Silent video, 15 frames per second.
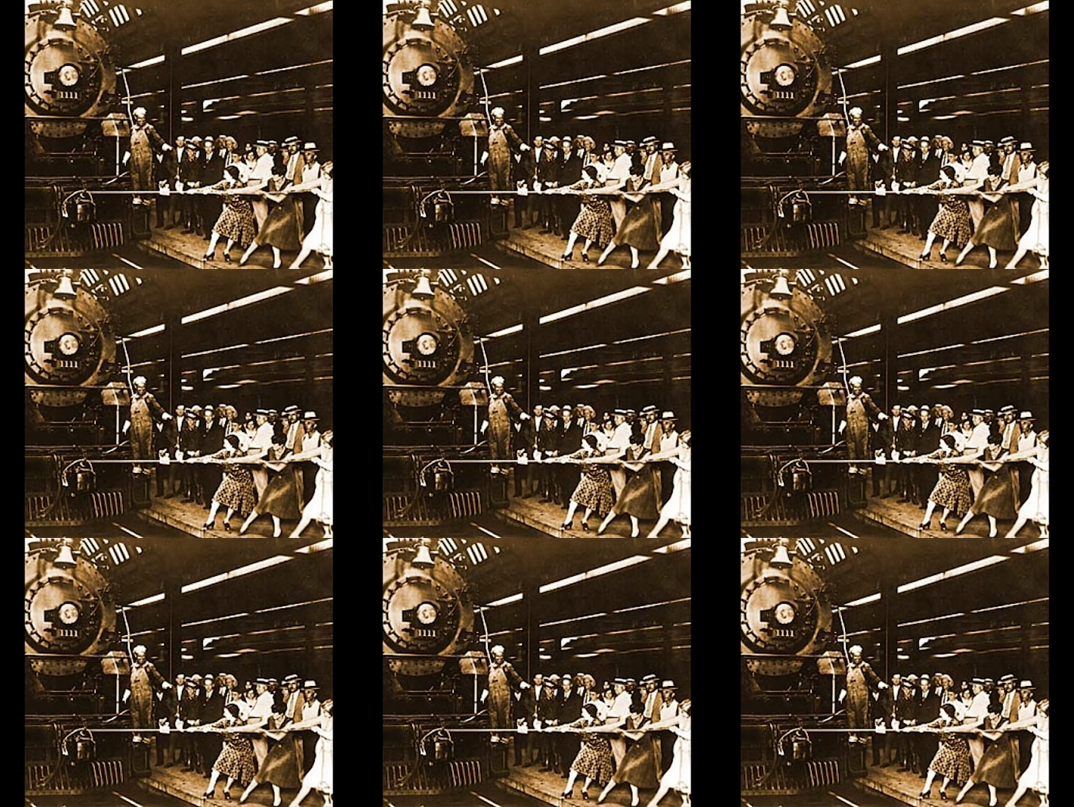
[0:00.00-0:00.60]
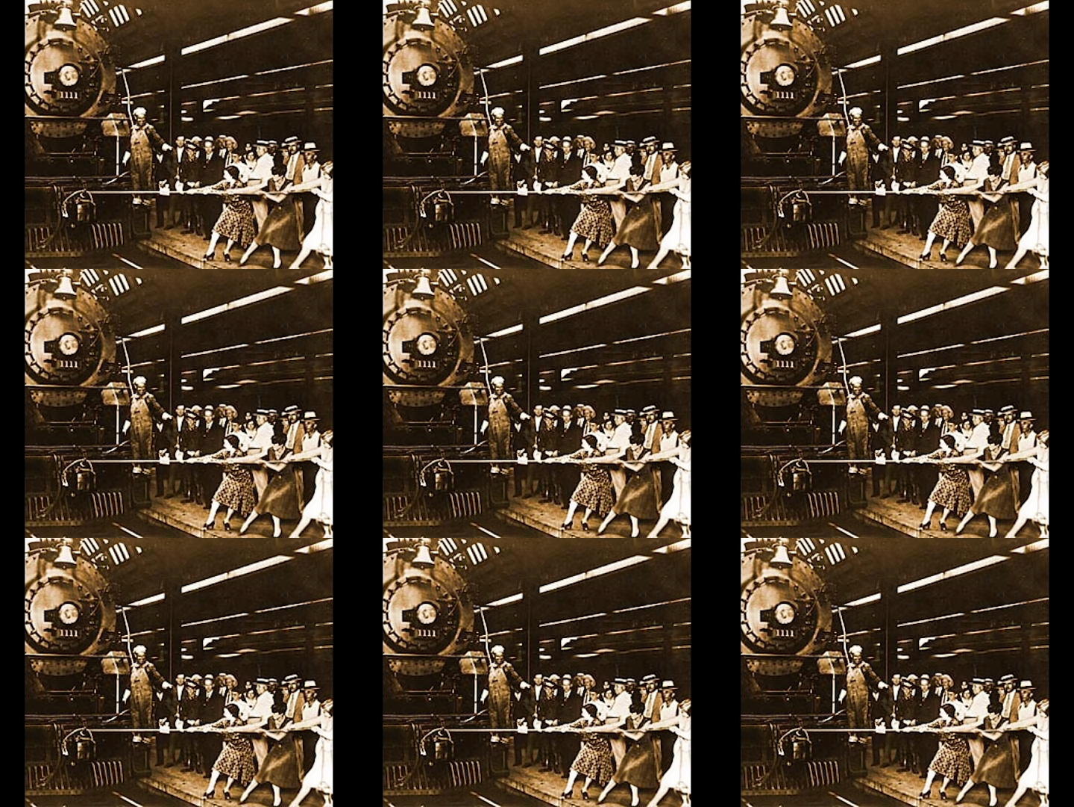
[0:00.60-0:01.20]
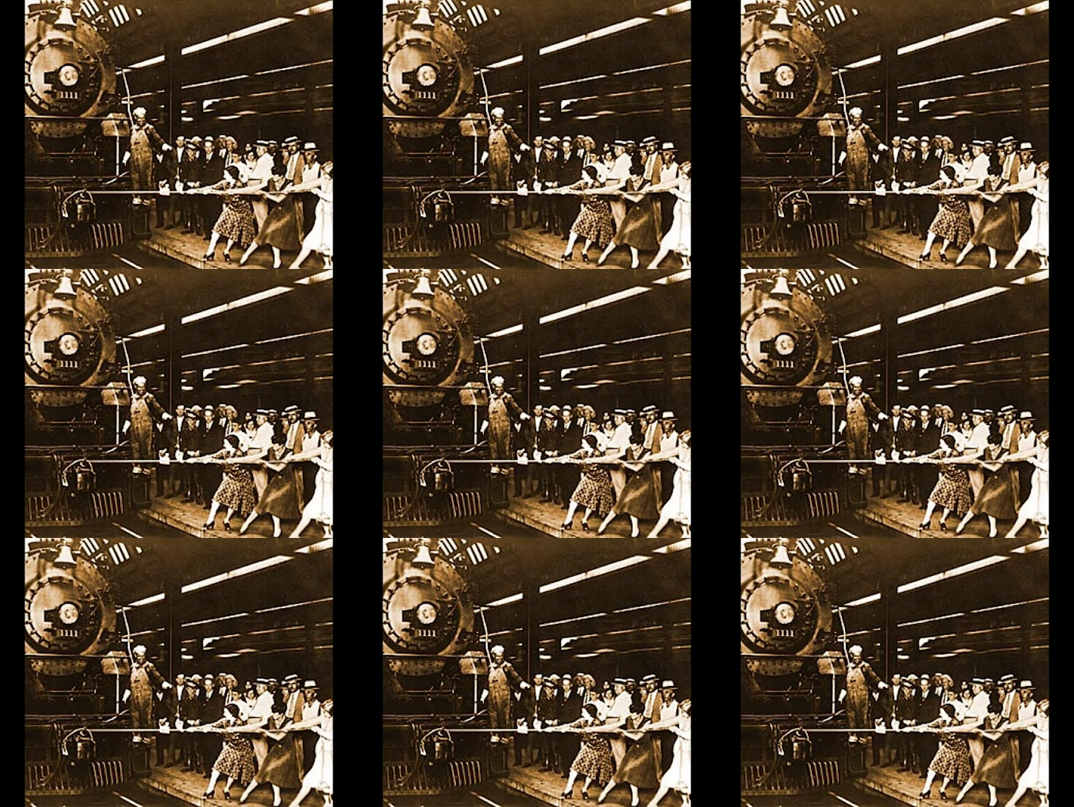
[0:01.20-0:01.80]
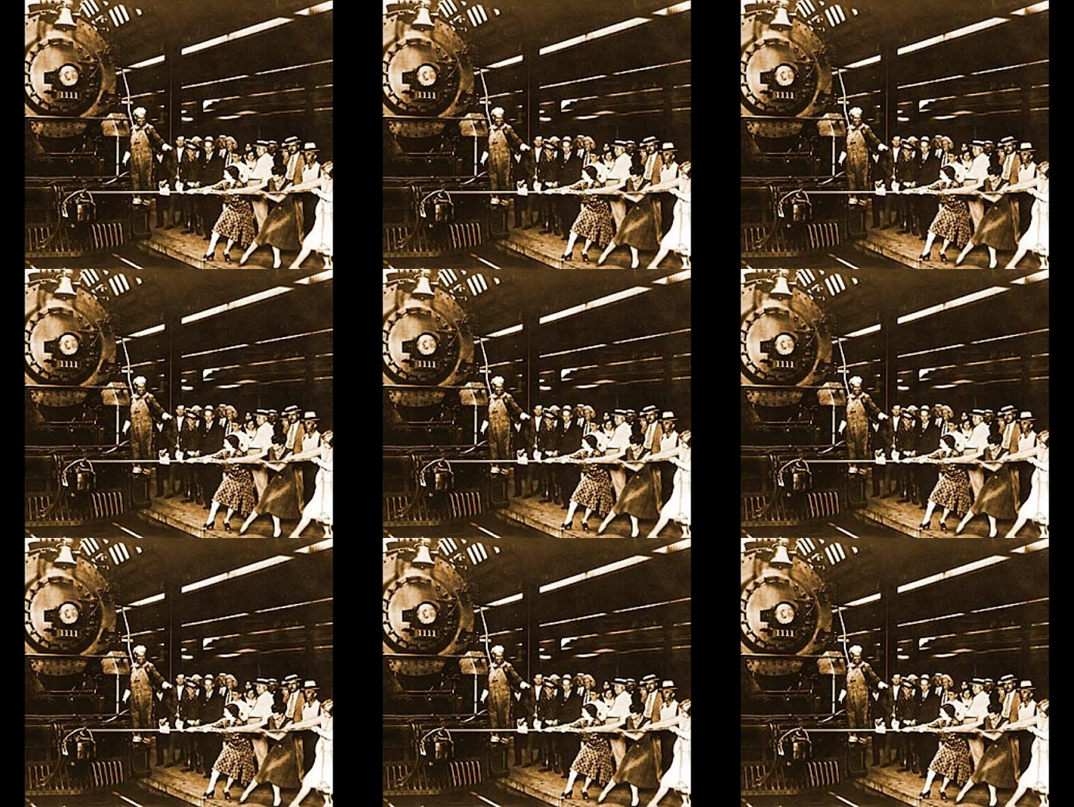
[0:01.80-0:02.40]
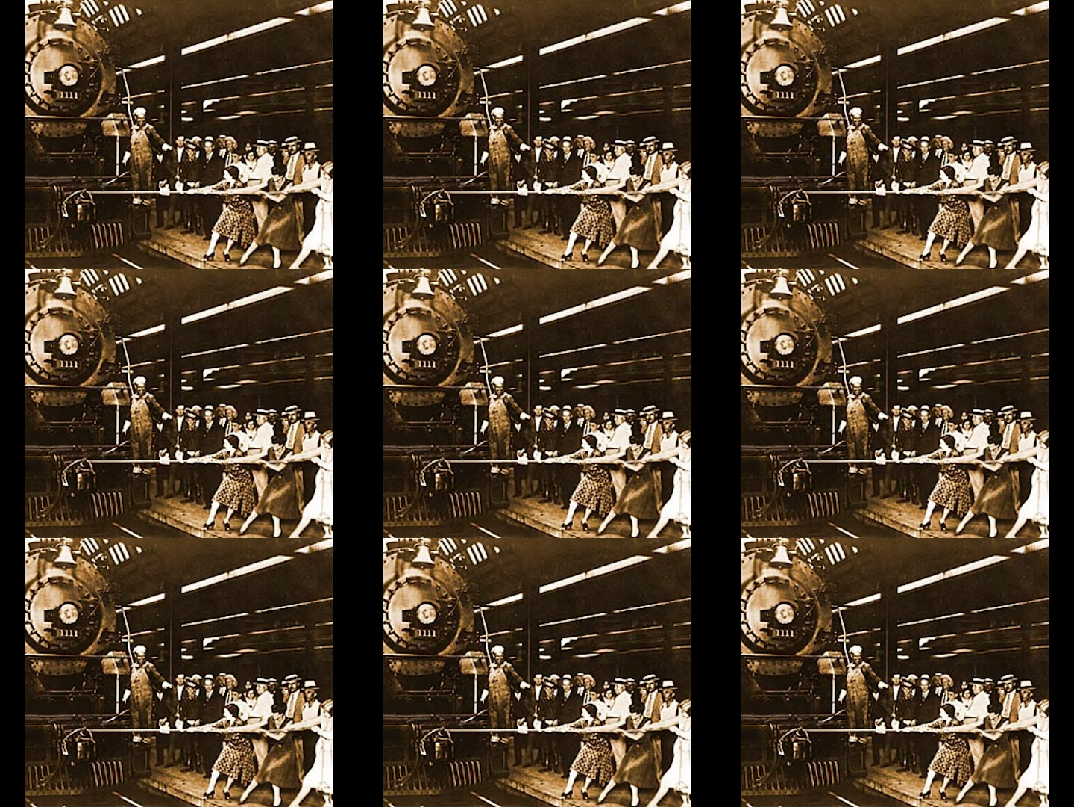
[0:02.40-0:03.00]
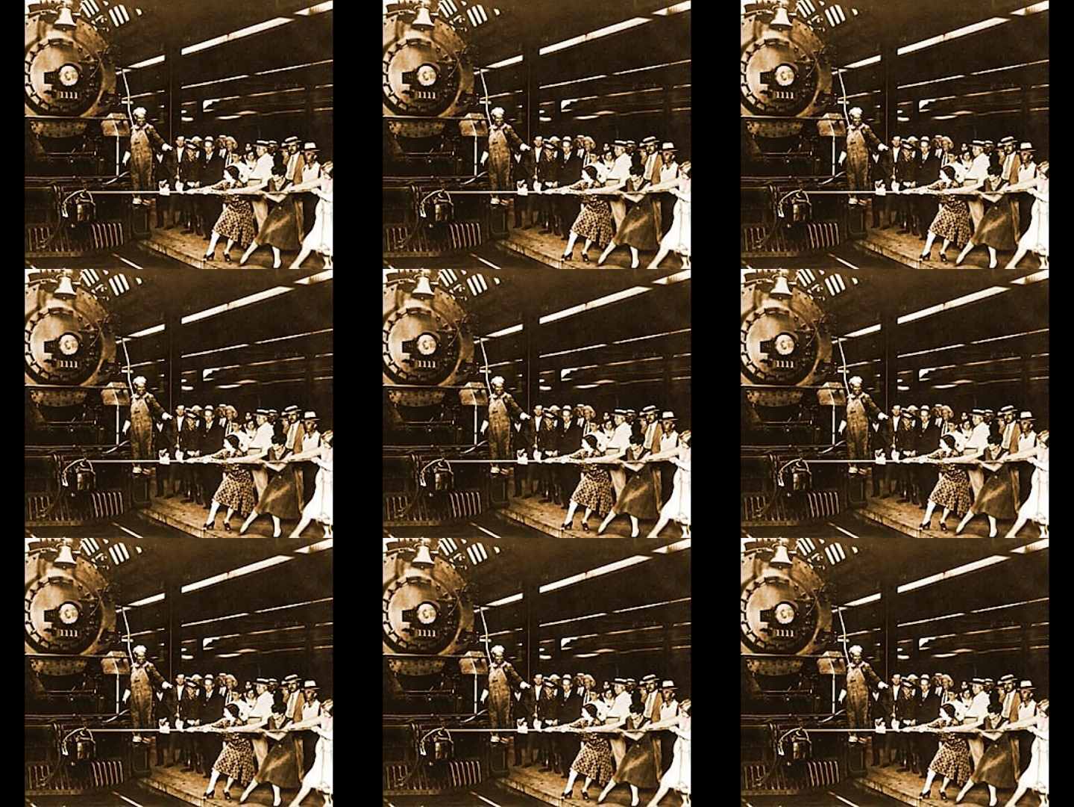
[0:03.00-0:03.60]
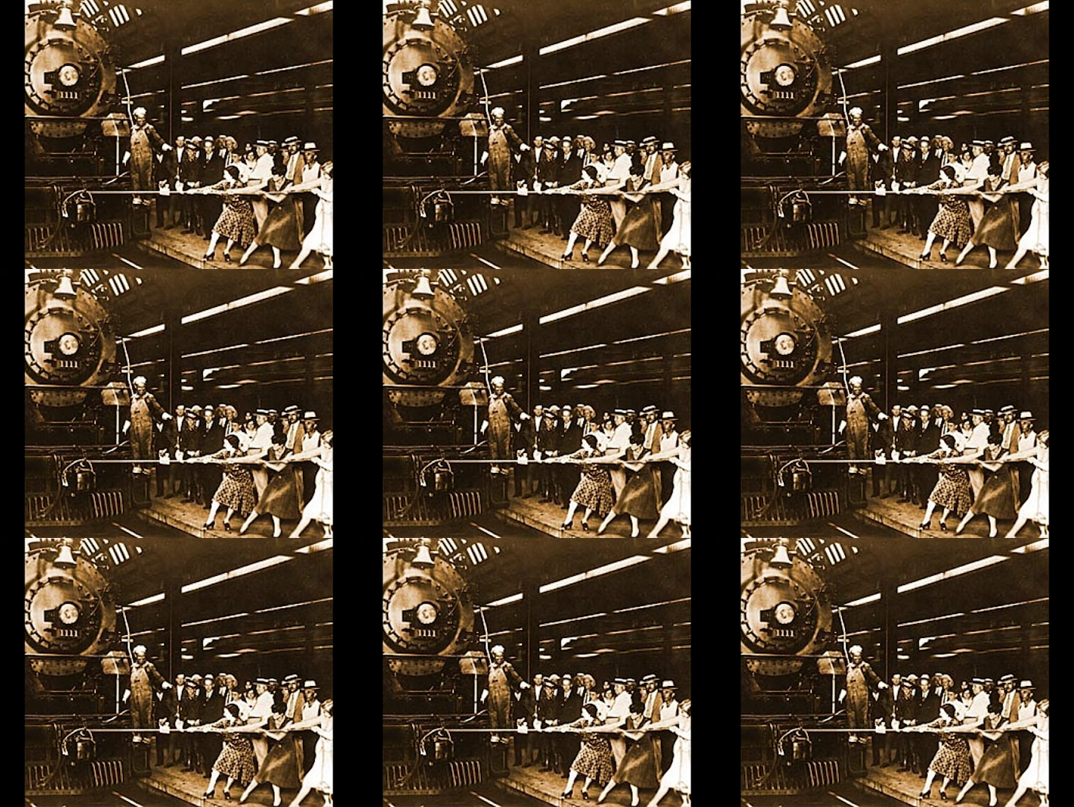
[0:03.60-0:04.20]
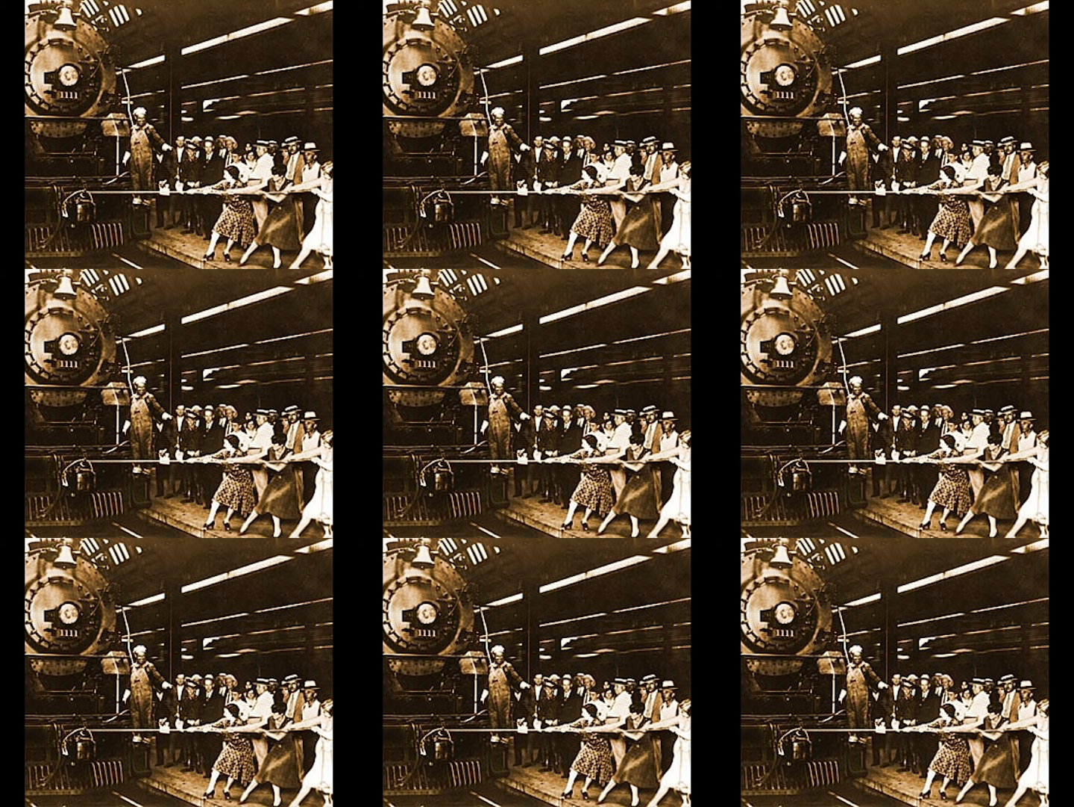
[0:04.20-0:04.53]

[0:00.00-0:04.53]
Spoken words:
(no speaker visible)